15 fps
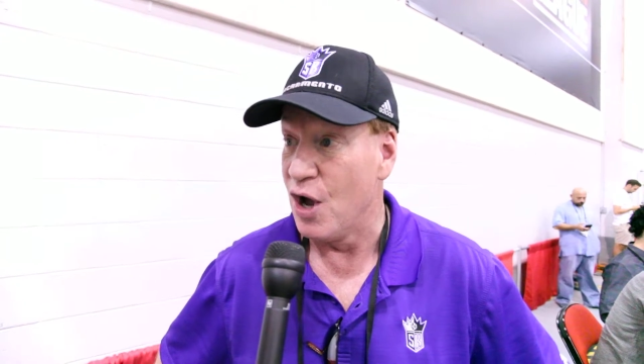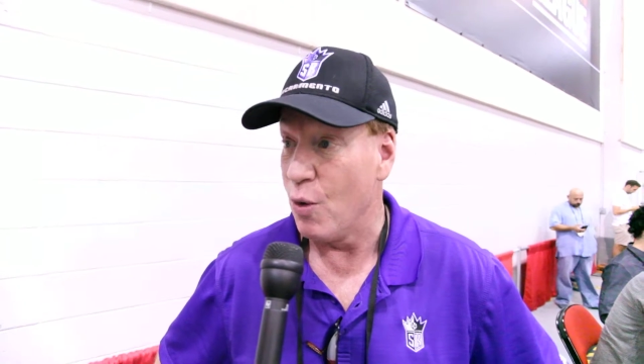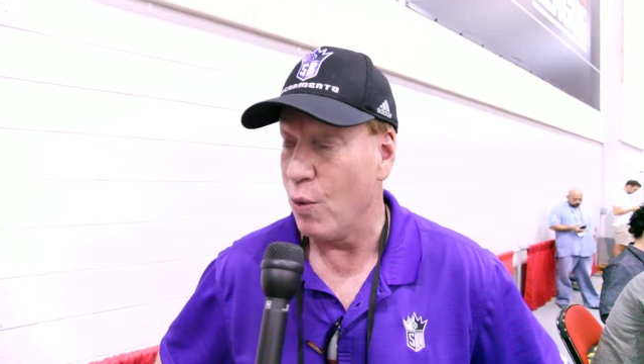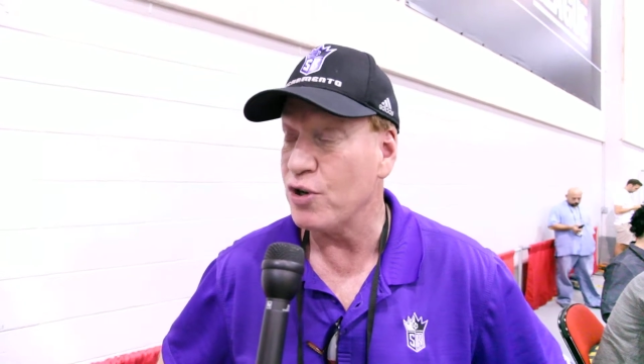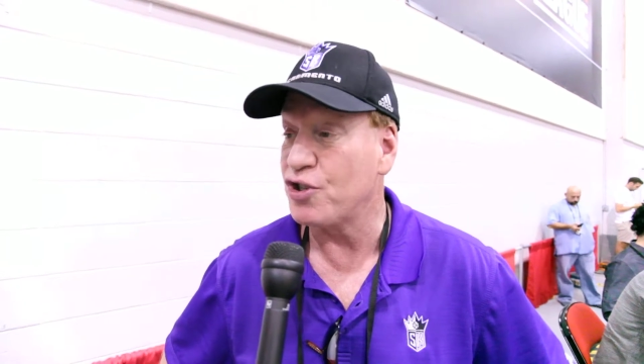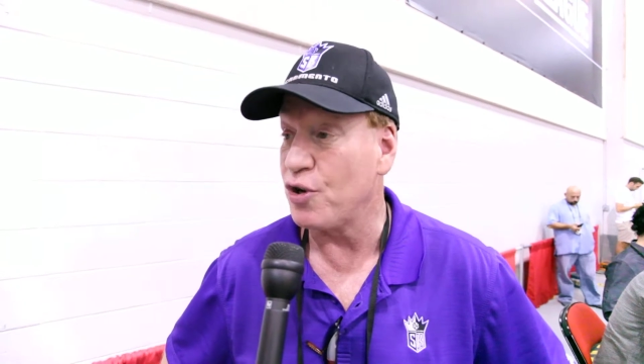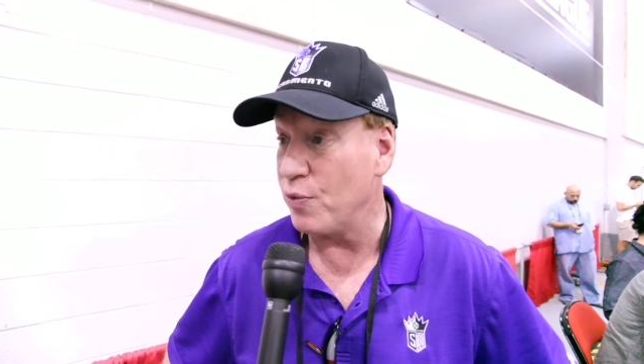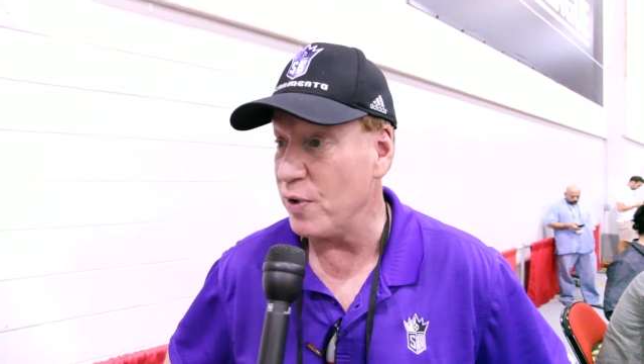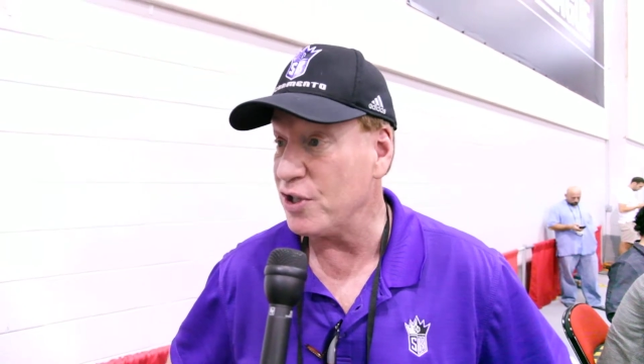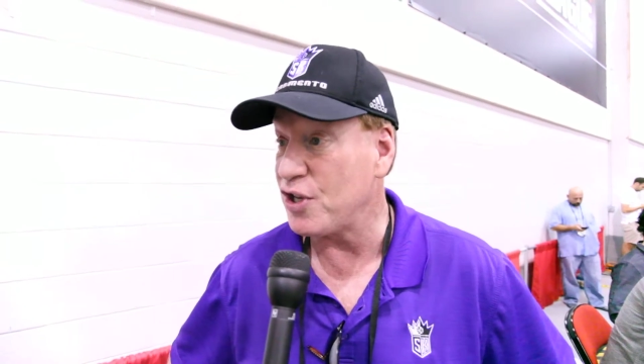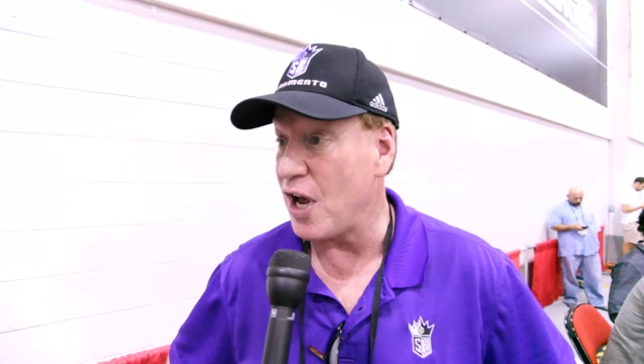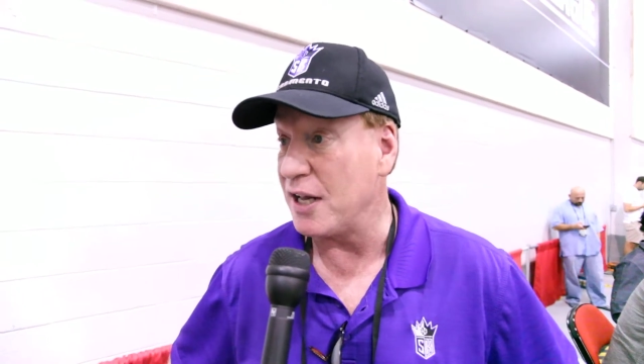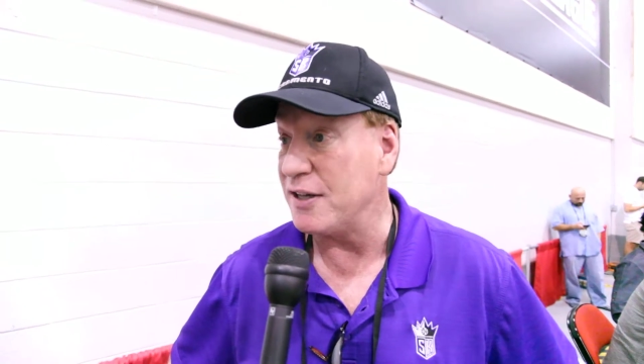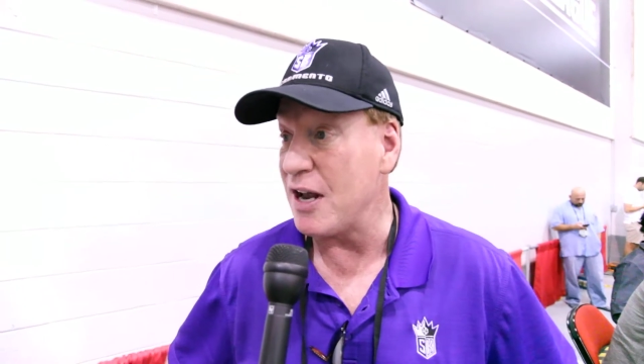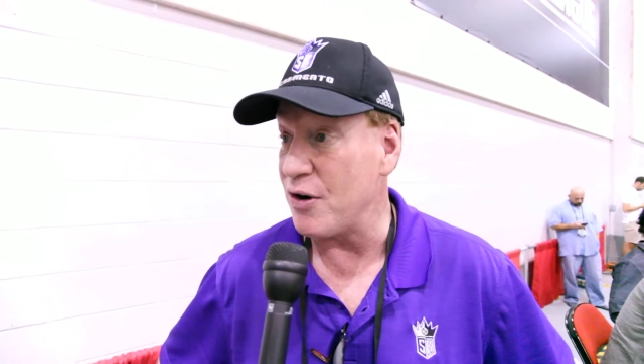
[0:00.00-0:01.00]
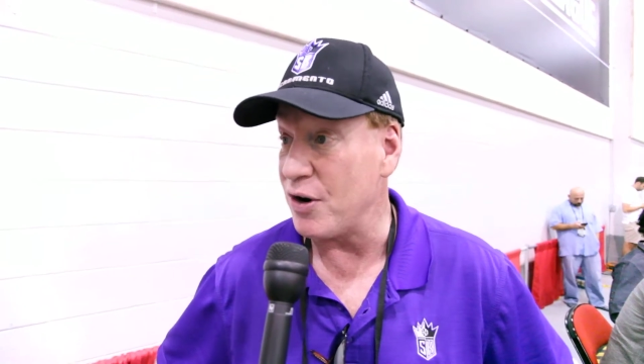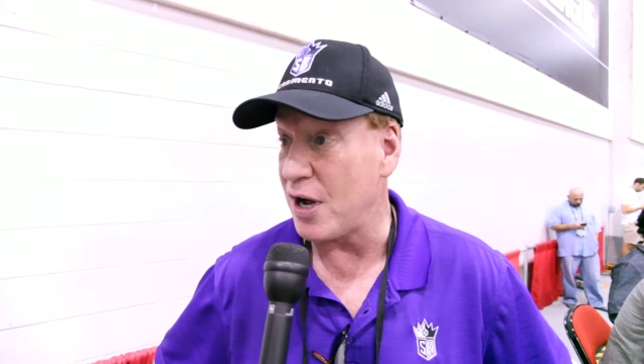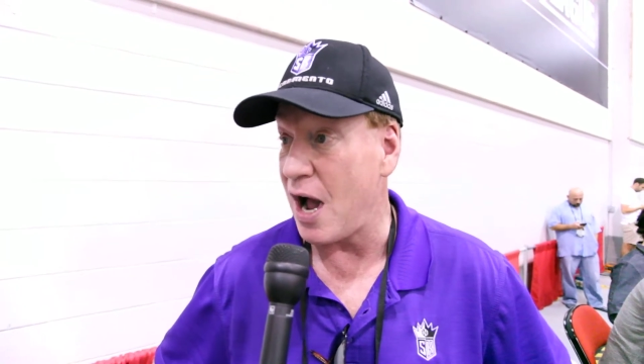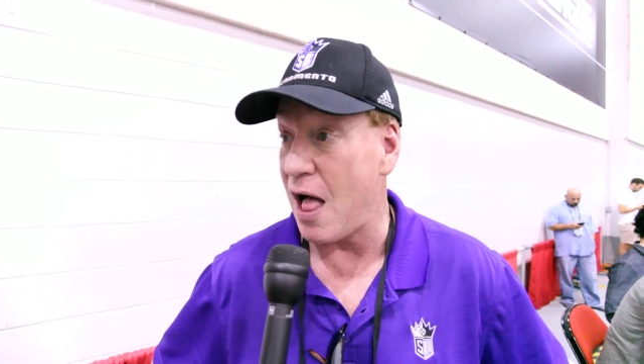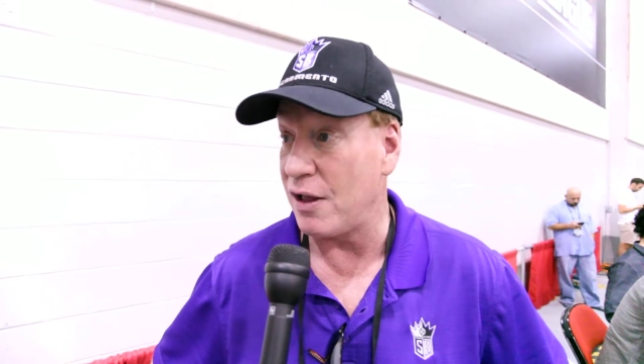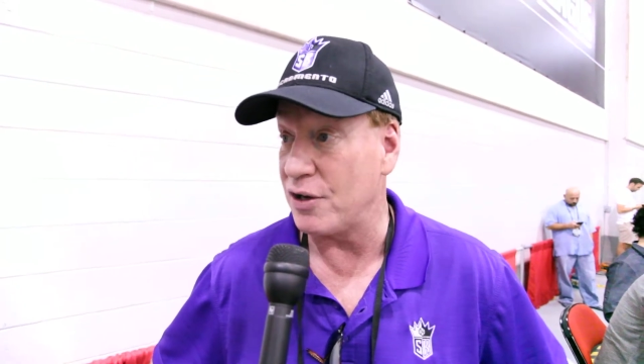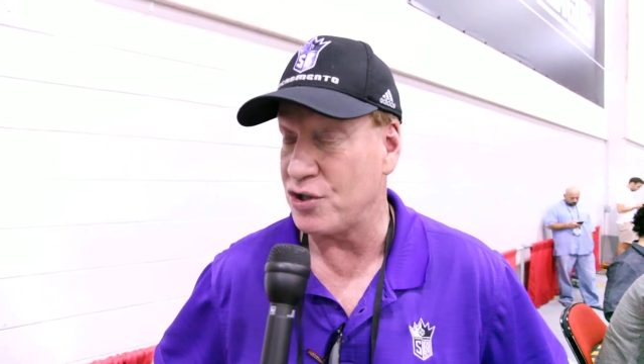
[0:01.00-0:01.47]
was to re-sign Darren
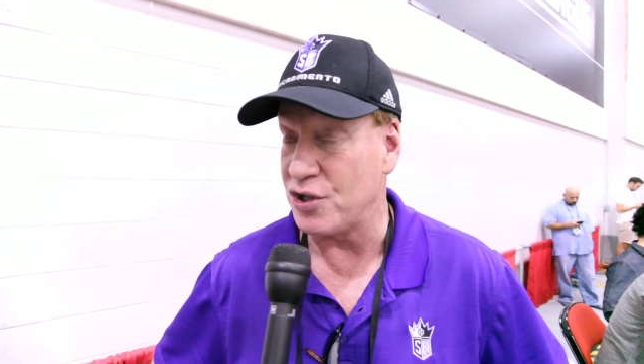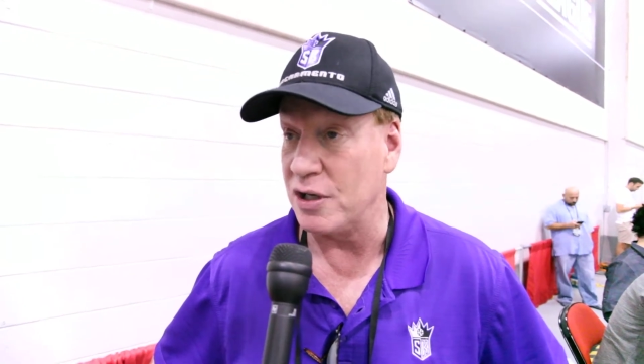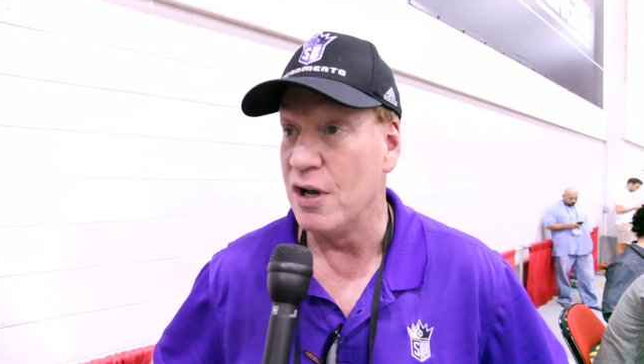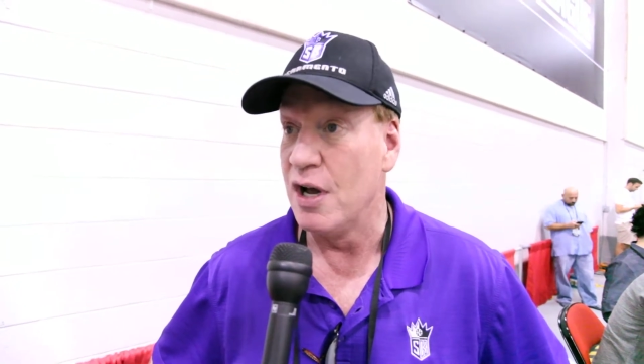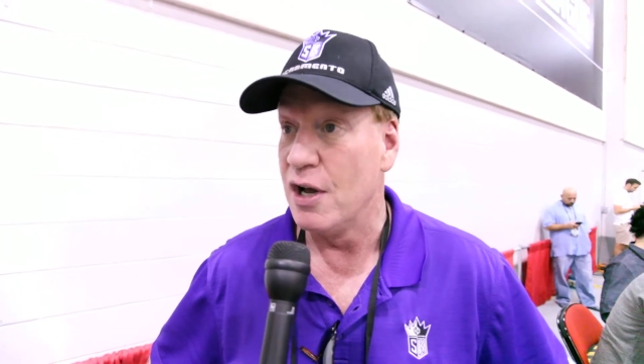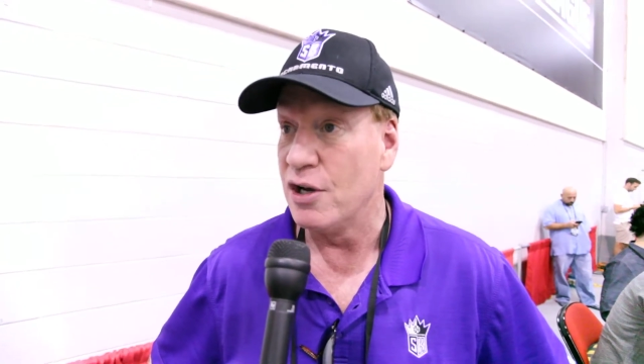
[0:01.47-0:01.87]
Collison.